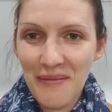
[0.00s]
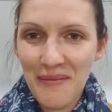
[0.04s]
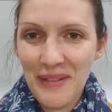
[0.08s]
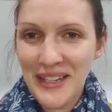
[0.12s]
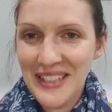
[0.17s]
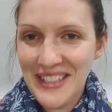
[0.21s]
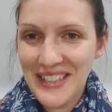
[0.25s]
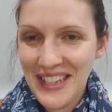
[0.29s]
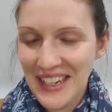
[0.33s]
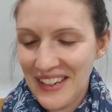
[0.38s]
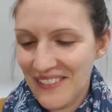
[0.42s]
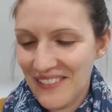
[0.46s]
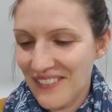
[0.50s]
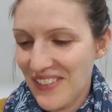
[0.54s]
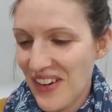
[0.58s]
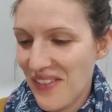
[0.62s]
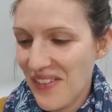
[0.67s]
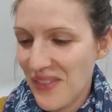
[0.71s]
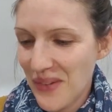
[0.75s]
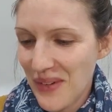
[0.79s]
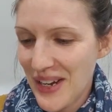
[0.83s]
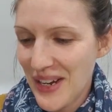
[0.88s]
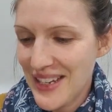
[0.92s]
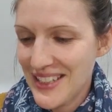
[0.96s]
second
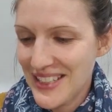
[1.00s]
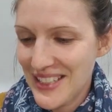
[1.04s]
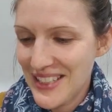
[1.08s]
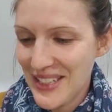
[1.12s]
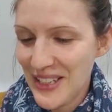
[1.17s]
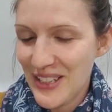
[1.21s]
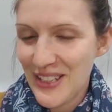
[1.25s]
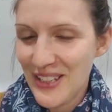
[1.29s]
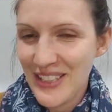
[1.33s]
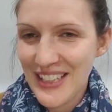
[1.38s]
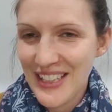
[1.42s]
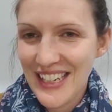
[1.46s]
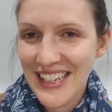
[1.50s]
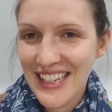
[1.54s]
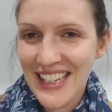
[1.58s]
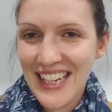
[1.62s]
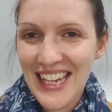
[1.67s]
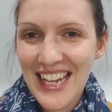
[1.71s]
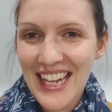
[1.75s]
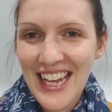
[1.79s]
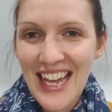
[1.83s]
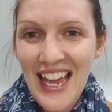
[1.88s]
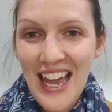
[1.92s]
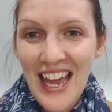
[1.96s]
favorite ways to use it,
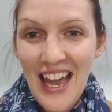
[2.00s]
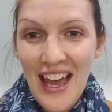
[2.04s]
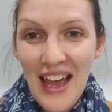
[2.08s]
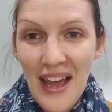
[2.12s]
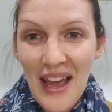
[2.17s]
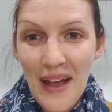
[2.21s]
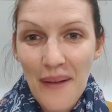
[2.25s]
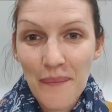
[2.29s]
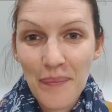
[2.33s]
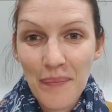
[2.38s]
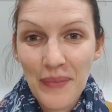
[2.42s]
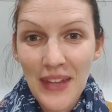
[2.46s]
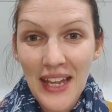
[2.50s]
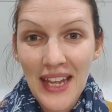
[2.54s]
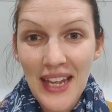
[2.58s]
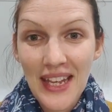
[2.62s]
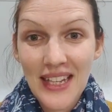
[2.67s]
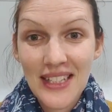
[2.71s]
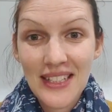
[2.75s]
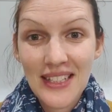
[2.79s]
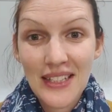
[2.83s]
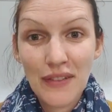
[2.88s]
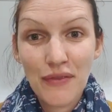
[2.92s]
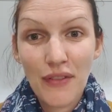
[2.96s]

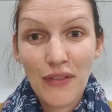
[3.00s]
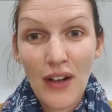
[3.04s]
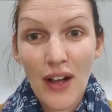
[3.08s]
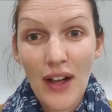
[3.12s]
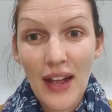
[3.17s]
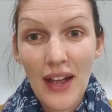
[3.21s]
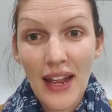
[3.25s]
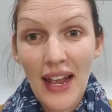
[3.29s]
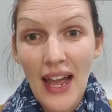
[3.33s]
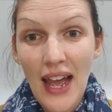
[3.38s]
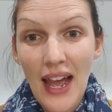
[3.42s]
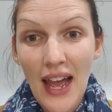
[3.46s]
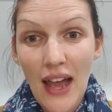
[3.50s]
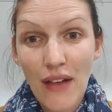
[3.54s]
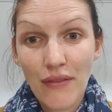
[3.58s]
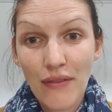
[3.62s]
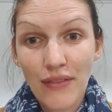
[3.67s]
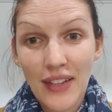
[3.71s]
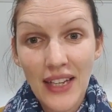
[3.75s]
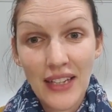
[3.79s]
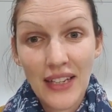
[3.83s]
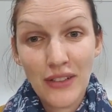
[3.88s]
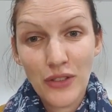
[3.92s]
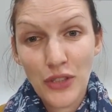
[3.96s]
is if I have
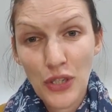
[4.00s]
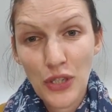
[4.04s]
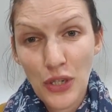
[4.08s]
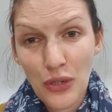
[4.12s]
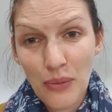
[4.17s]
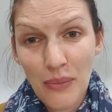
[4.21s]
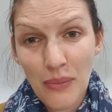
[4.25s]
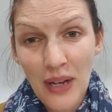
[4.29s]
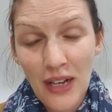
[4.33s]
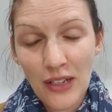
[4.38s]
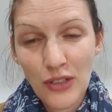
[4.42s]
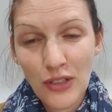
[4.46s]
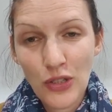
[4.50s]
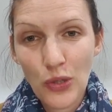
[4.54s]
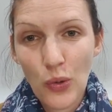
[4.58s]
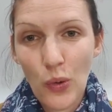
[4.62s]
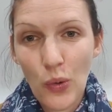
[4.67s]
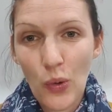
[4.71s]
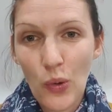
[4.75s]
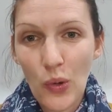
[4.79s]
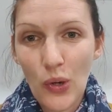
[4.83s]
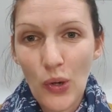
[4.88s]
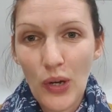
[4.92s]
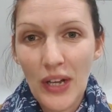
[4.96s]
eaten too much
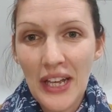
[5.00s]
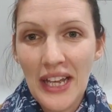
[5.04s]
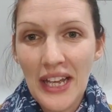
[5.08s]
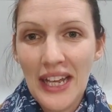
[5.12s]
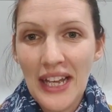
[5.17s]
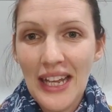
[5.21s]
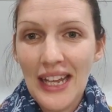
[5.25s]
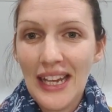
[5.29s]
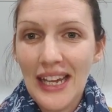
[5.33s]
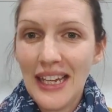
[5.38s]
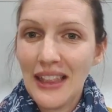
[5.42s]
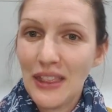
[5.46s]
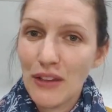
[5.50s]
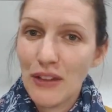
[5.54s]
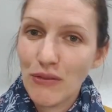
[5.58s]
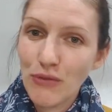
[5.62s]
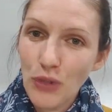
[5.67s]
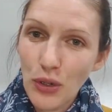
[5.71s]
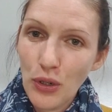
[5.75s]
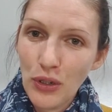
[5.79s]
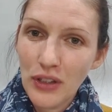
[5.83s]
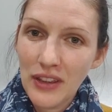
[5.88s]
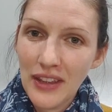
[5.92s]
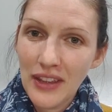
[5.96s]
or eaten the
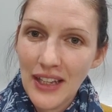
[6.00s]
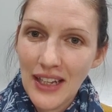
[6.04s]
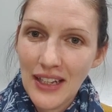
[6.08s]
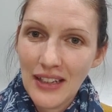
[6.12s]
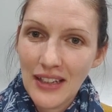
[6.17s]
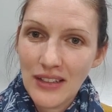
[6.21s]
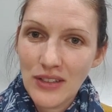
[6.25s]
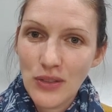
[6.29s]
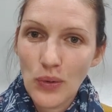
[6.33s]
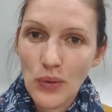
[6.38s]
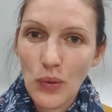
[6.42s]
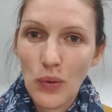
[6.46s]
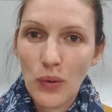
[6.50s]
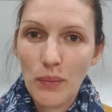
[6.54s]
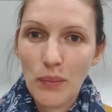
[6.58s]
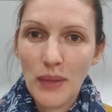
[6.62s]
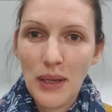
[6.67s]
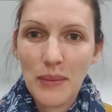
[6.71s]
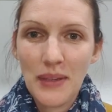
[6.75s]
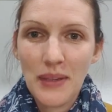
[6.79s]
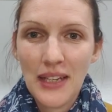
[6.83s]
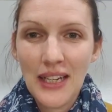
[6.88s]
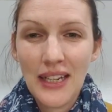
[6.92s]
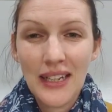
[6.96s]
wrong things, or
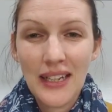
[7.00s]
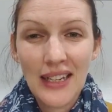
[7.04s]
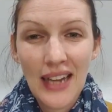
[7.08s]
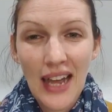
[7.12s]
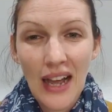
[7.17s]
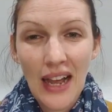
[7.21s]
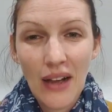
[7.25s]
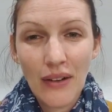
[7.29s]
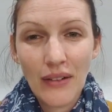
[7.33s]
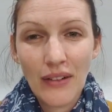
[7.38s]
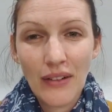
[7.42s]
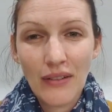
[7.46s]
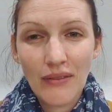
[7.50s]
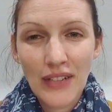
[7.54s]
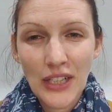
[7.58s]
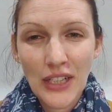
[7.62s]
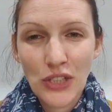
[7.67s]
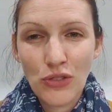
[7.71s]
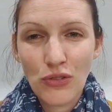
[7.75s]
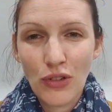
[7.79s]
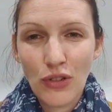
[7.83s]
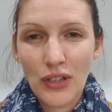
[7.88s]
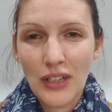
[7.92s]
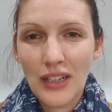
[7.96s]
maybe eaten out in a
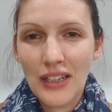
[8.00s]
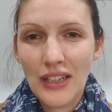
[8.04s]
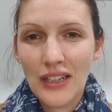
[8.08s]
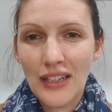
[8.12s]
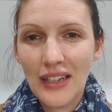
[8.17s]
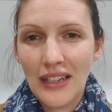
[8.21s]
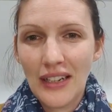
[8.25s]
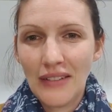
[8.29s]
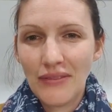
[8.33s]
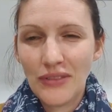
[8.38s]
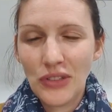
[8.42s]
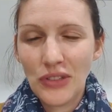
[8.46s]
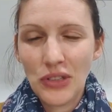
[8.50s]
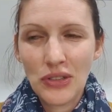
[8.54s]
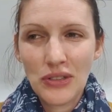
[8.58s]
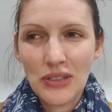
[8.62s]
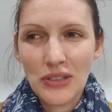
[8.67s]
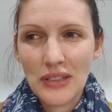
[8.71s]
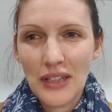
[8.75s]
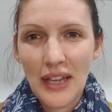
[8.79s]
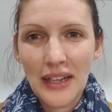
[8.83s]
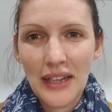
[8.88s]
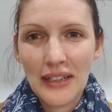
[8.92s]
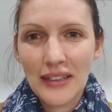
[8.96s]
restaurant and they've used,
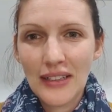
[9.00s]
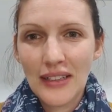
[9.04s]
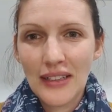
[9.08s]
like,